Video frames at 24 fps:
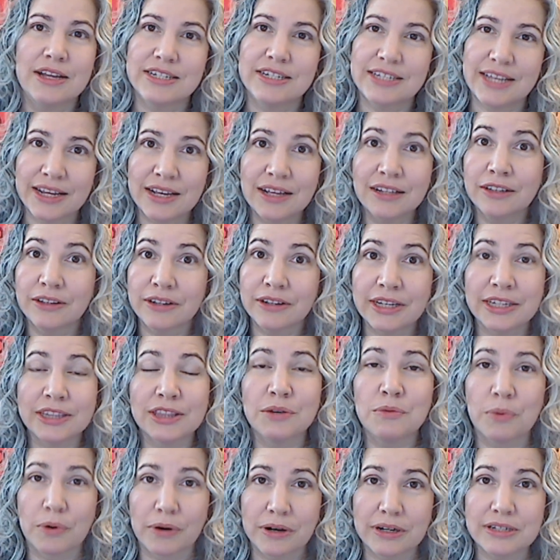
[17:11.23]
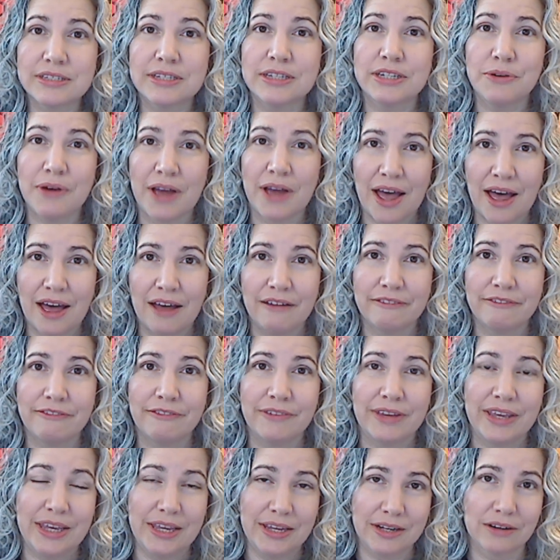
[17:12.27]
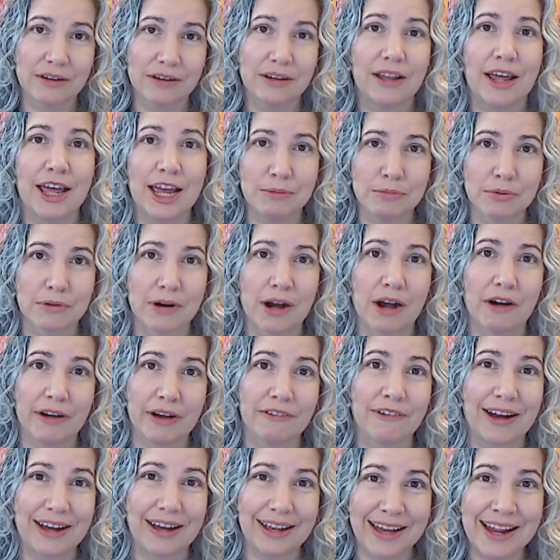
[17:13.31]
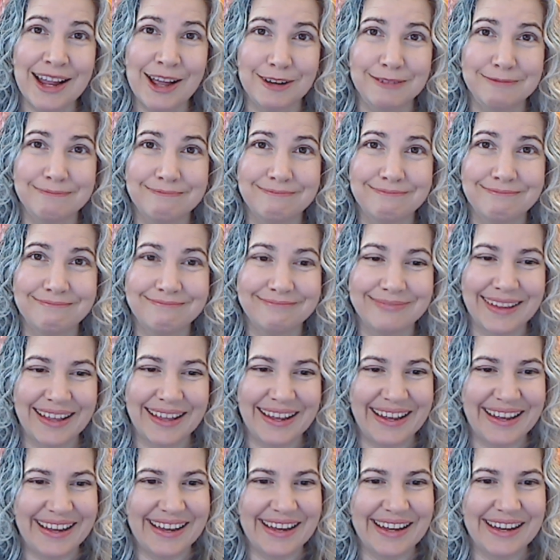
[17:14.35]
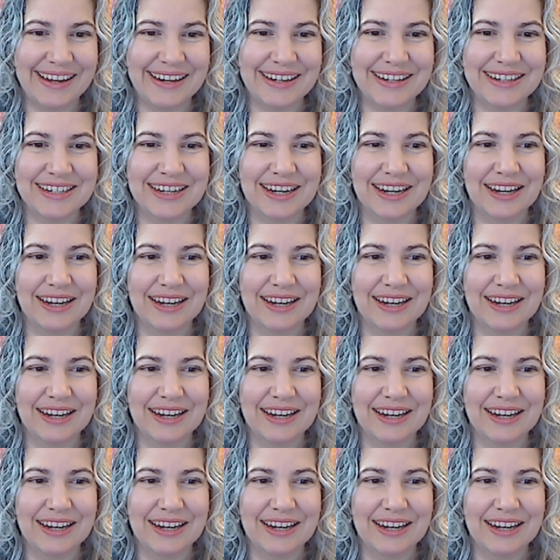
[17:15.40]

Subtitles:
Take a look at the works that you have in your library right now, and